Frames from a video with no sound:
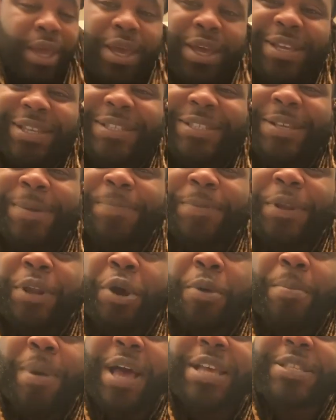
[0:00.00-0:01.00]
Something
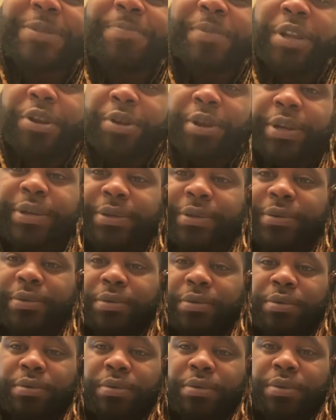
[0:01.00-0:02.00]
on my spirit,
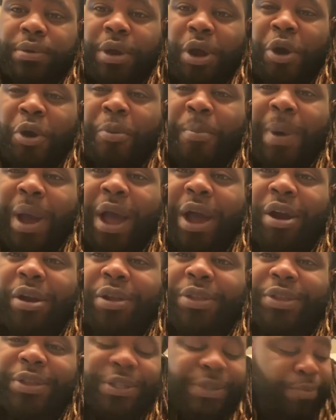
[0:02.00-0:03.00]
on my
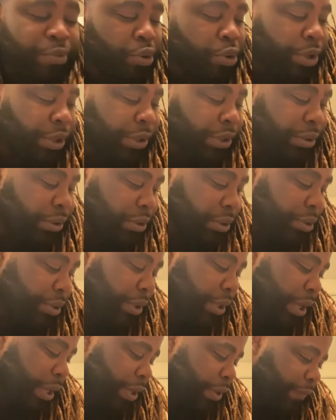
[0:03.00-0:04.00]
heart this morning,
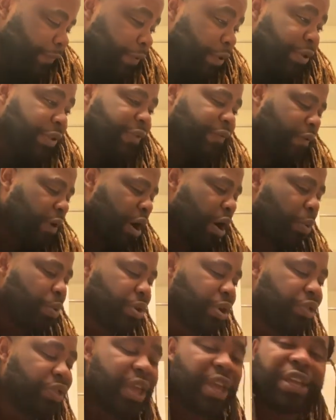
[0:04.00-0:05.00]
okay? First of all, I
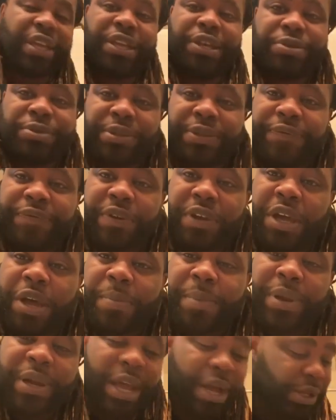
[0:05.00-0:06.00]
want to thank Houston for
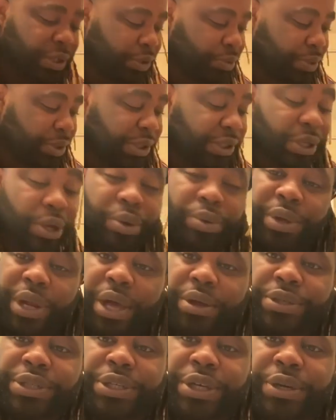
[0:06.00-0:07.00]
coming out to a sold
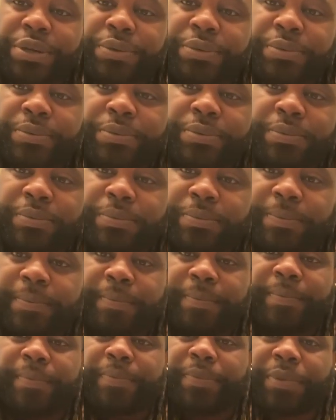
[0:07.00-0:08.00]
out show.
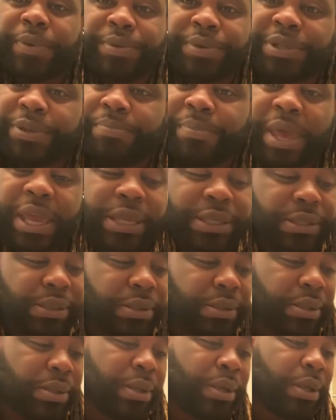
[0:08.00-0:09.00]
It was amazing.